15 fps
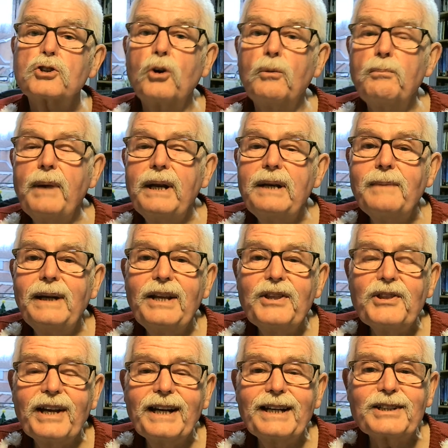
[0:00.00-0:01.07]
So many,
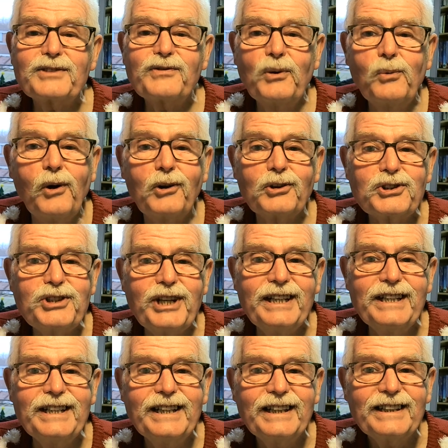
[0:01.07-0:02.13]
many thanks for
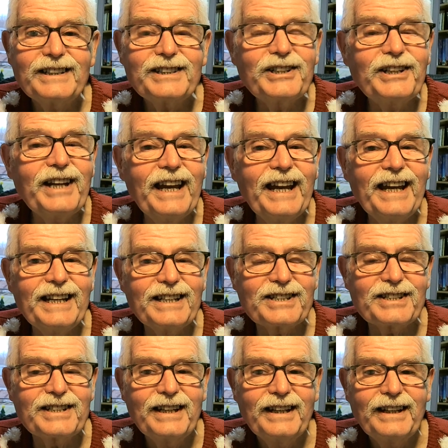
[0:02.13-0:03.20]
watching
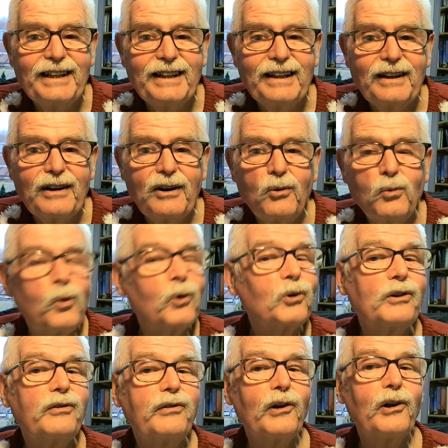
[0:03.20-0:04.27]
today's
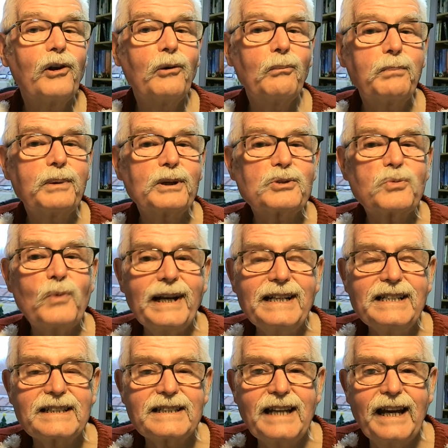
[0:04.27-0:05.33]
wonderful Humpless
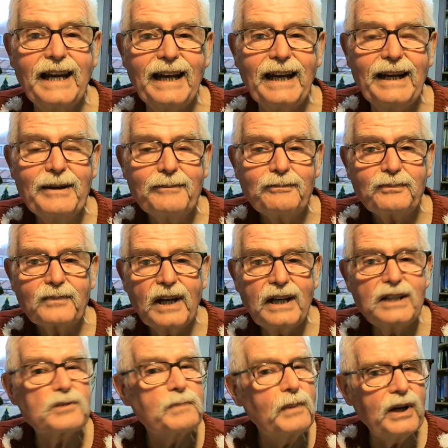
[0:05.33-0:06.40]
Wednesday
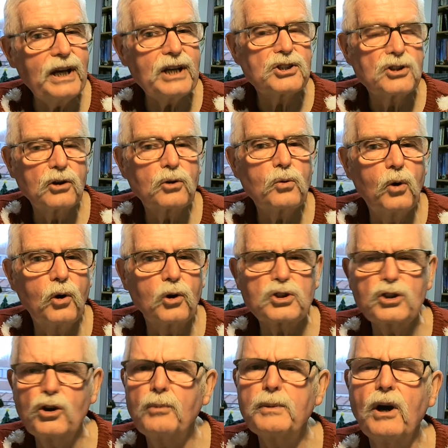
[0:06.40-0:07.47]
inspirational
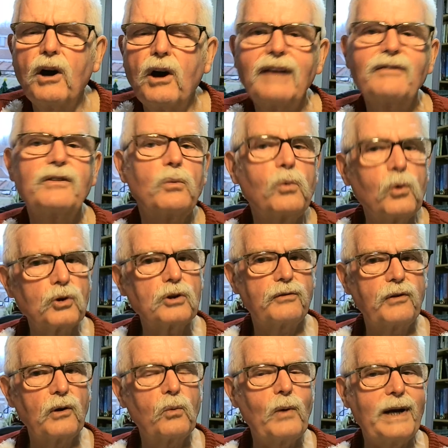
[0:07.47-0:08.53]
quotes. I hope you all have a
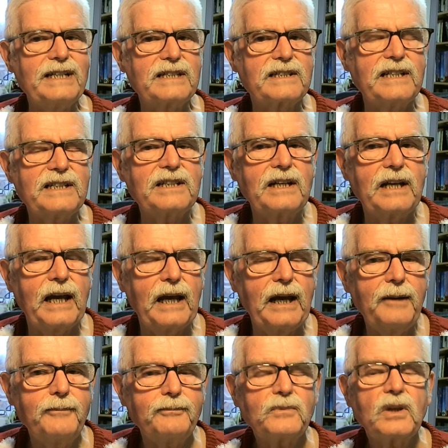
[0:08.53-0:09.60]
wonderful Wednesday
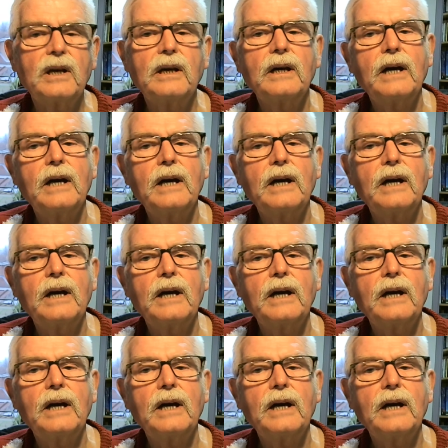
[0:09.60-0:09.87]
today.